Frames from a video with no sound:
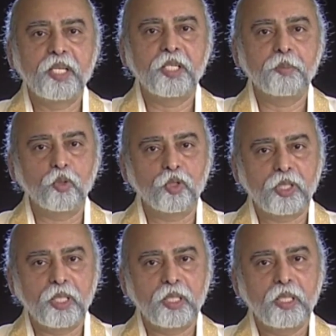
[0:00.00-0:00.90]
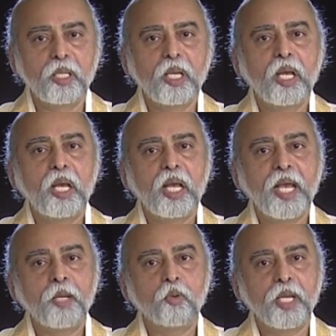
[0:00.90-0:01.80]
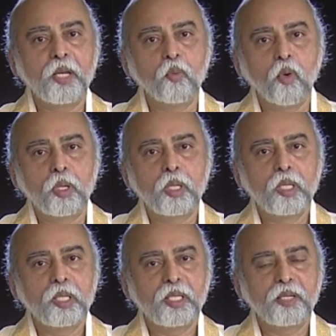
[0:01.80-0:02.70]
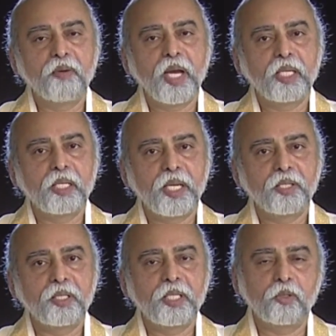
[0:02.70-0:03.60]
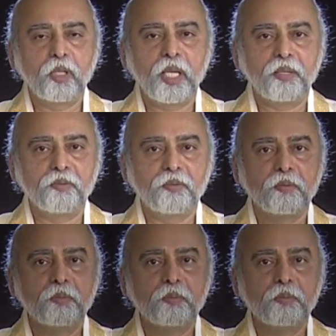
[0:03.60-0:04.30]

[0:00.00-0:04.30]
energy booster and would invoke divine grace into life.